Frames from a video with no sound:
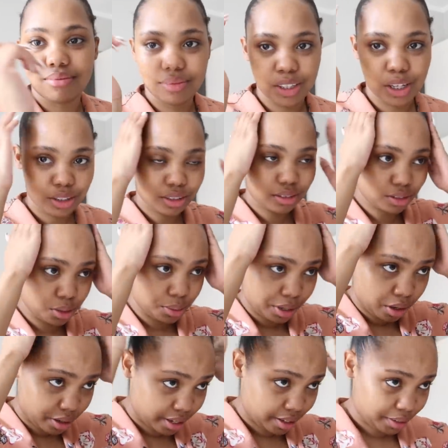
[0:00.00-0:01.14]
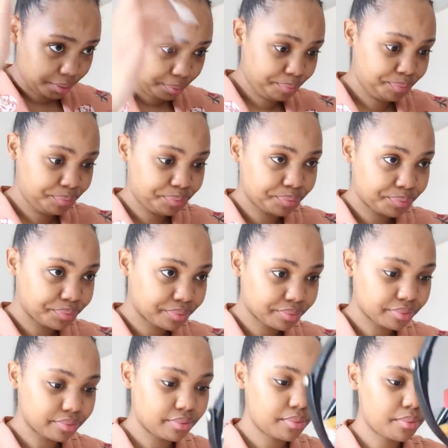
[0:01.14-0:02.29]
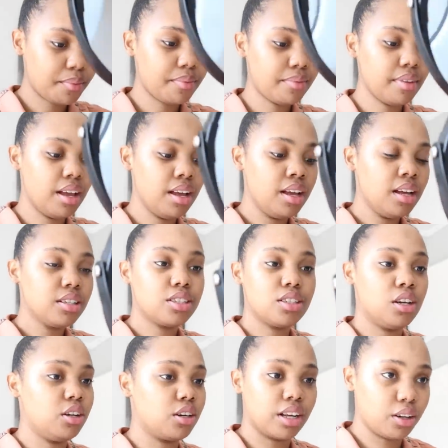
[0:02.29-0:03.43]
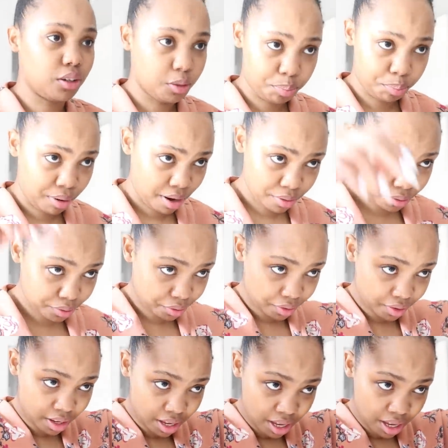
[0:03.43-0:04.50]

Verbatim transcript: not doing okay. It's not looking good, bruv.